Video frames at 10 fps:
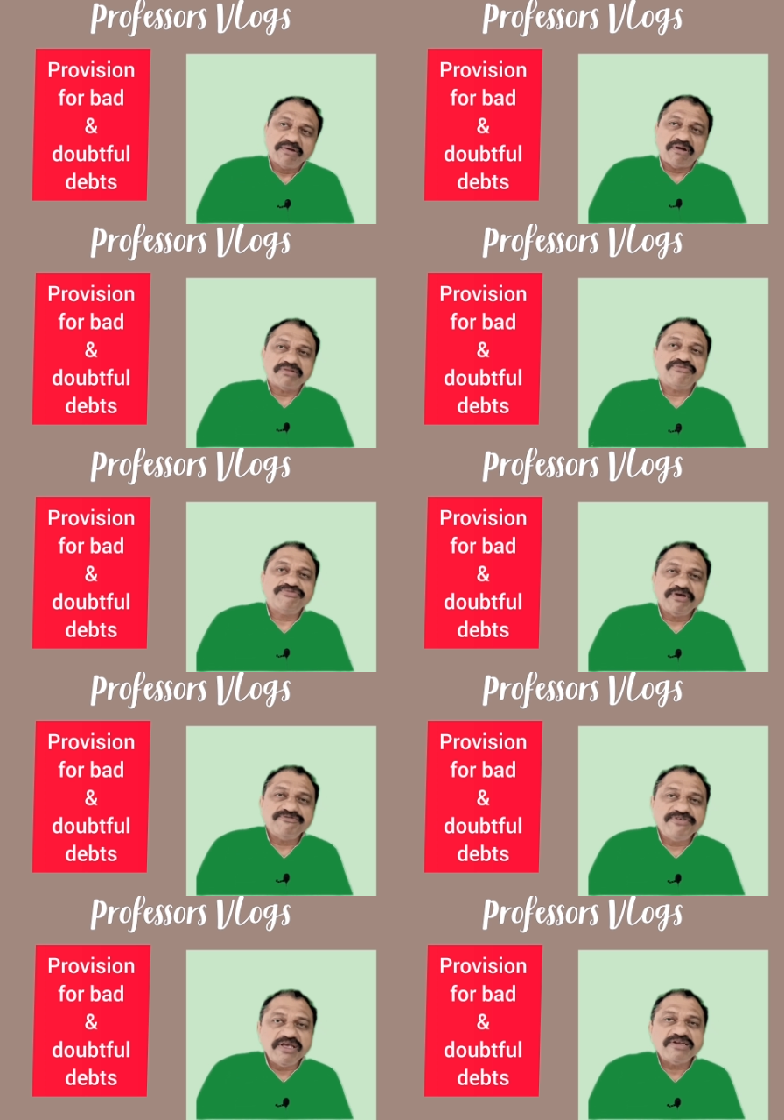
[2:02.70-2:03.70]
and the
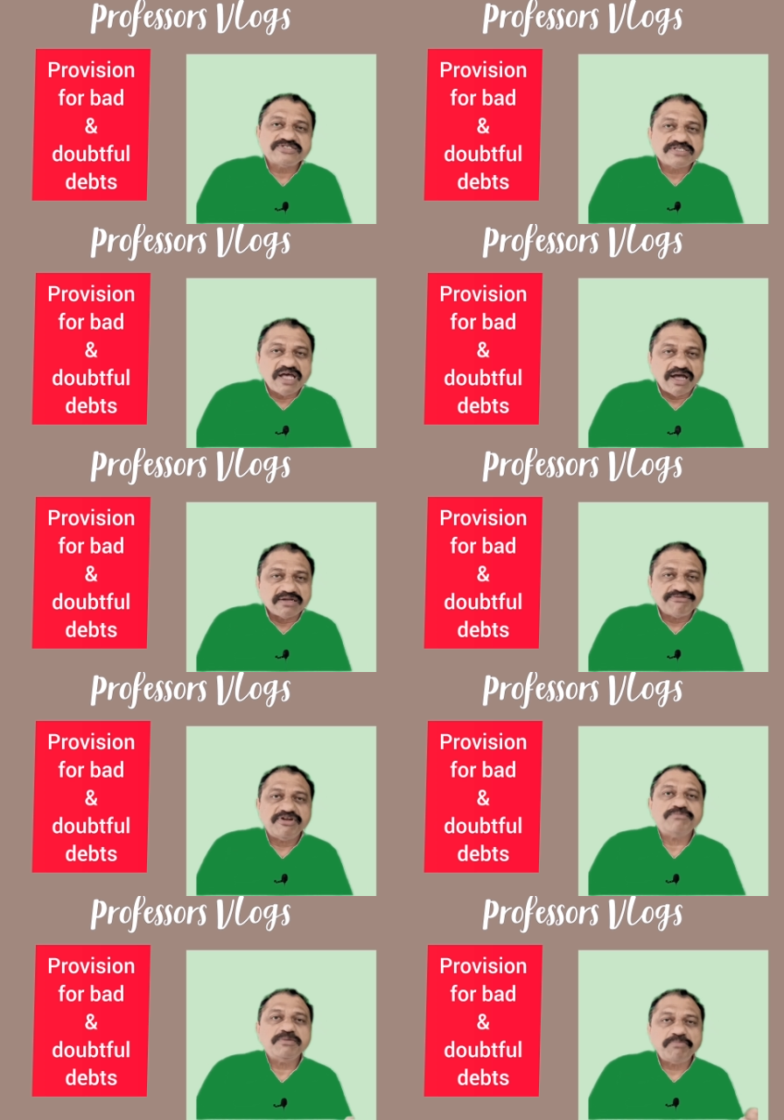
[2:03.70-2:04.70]
firm feels that
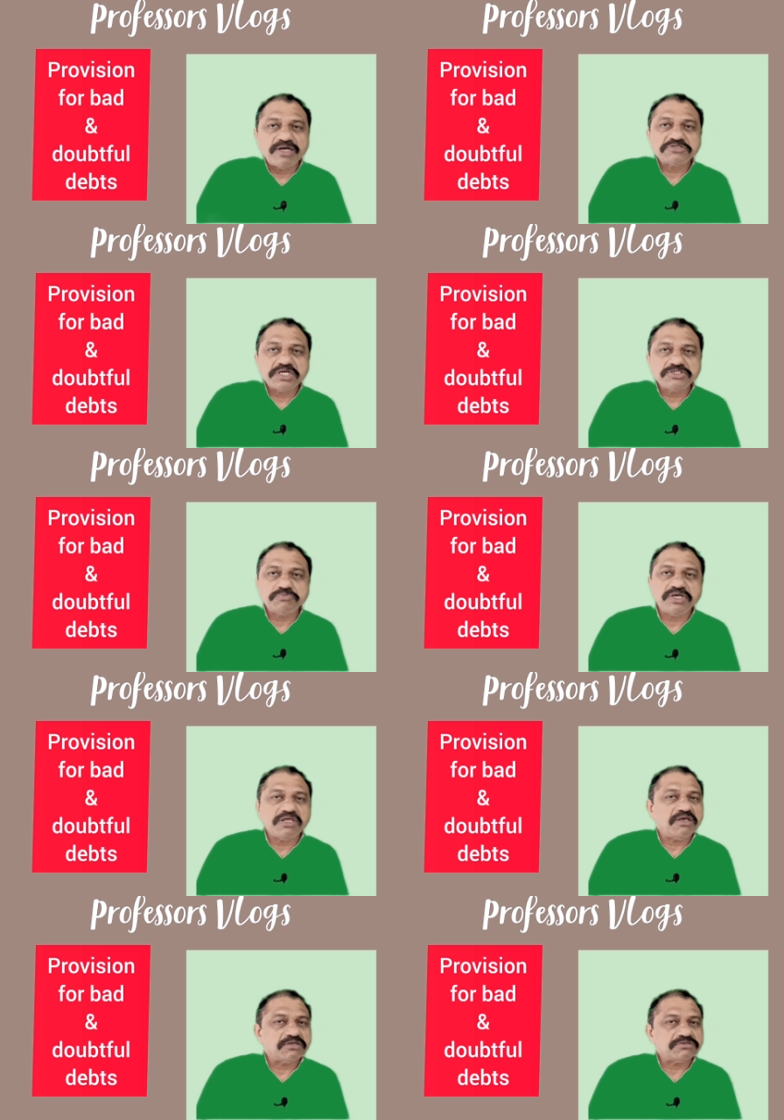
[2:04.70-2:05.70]
from the past
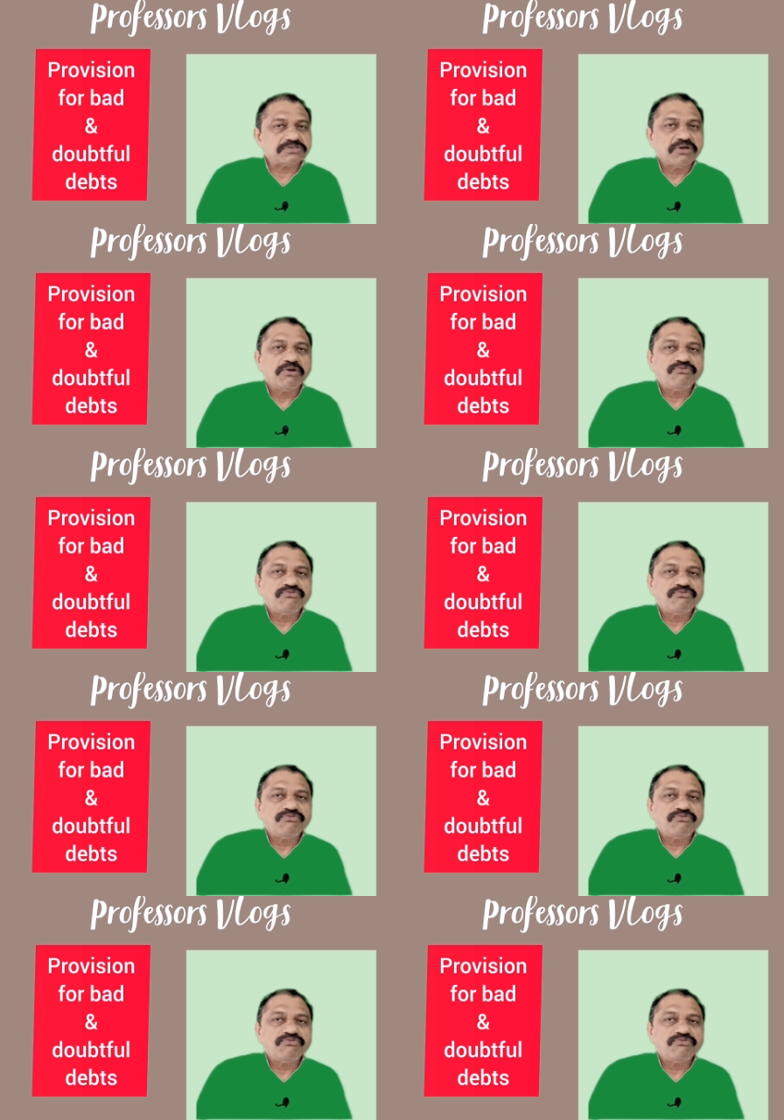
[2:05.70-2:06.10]
experience